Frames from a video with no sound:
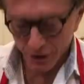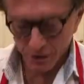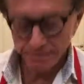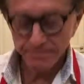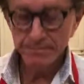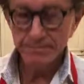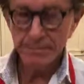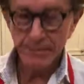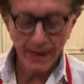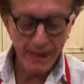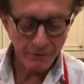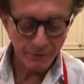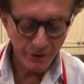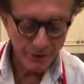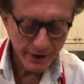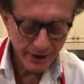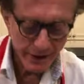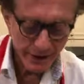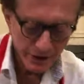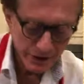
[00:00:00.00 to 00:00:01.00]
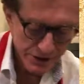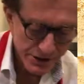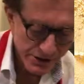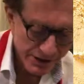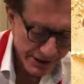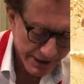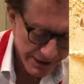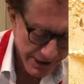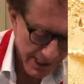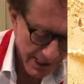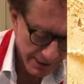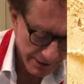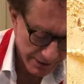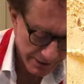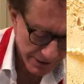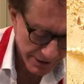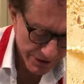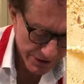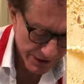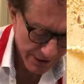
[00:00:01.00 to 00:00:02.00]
all. Everything else is exactly the